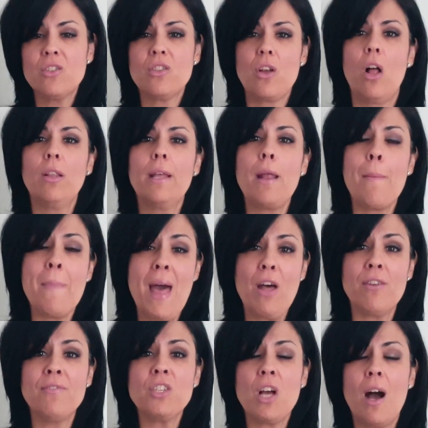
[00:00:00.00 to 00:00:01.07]
solid
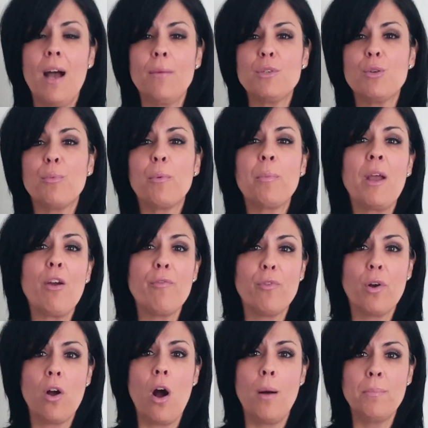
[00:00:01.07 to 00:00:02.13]
amount of time to prepare
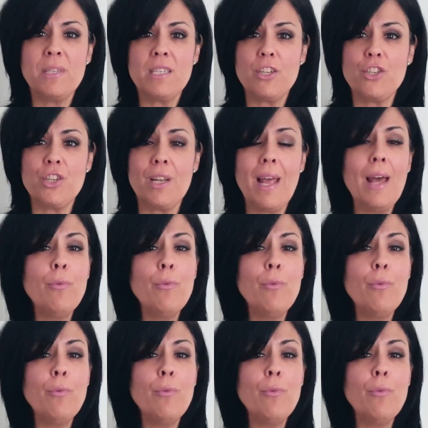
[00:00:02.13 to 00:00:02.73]
for a competition.